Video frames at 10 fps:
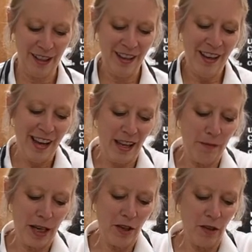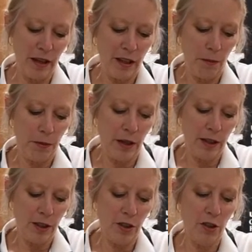it, and measure, and the
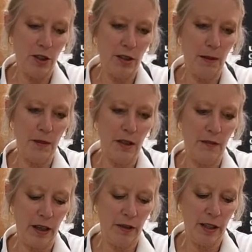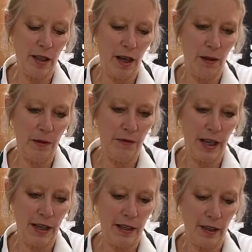product should just come to the very top of
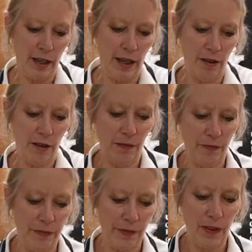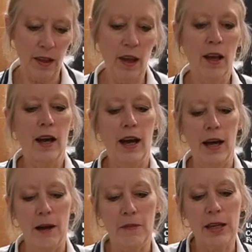that indicator.
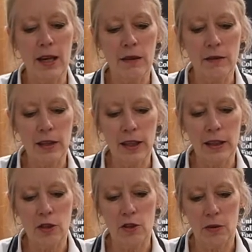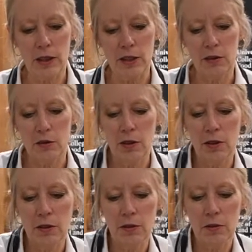The other thing that you're going to
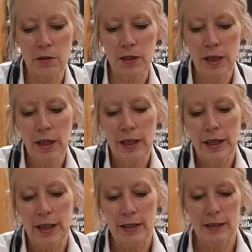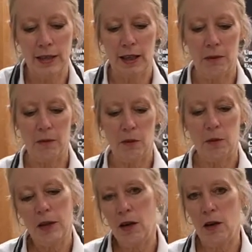use is what
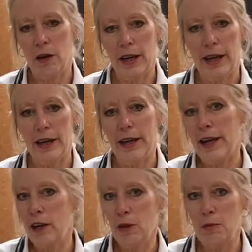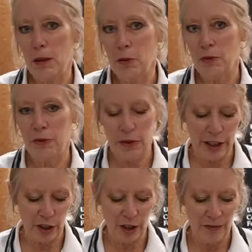we call an air bubble
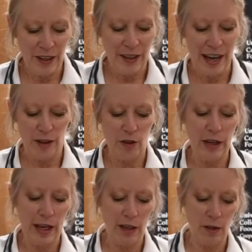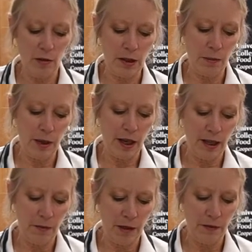freer. Now you can use the
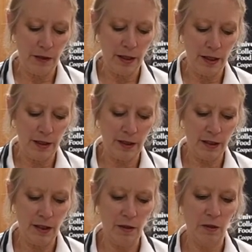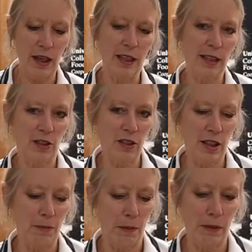bottom of this, or I like to just
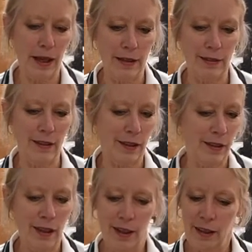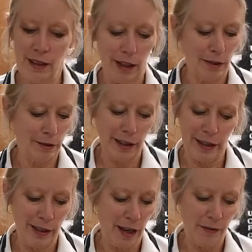keep a plastic cutlery
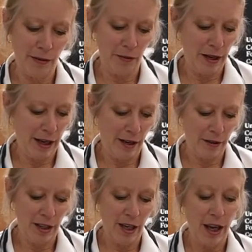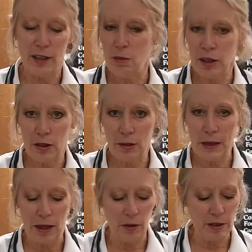knife around. I don't want to use
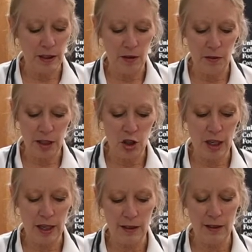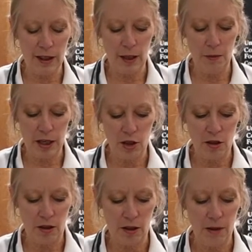metal because I don't want a chance nicking my
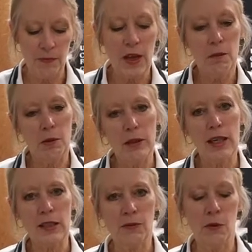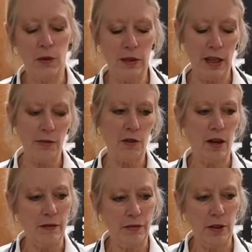jar. But what that's for is after
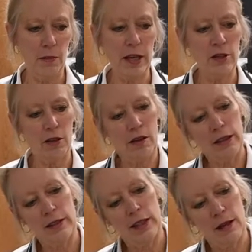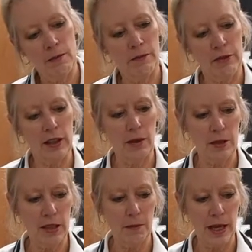I fill my jar, let's say I'm filling it with
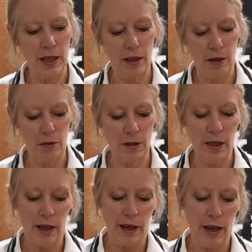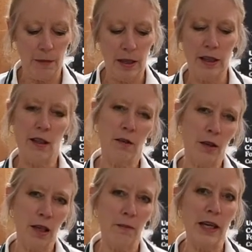tomatoes, and I put it in there, there
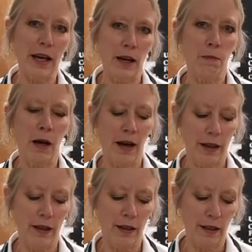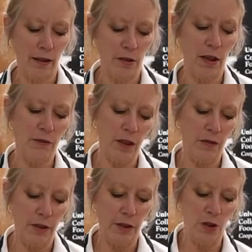can be an air pocket in there. So after you
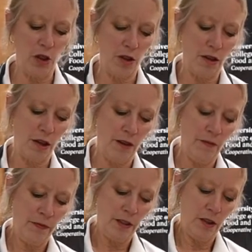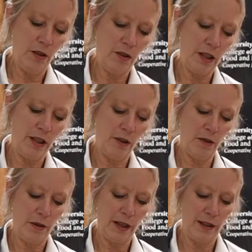fill your jar, you just kind of go
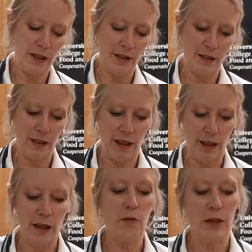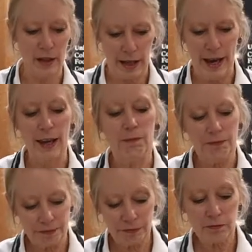around the inside with that.
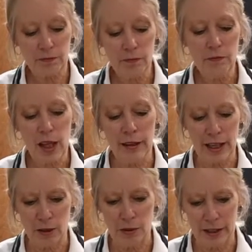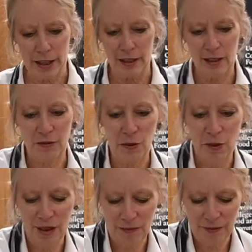And that's what that is for.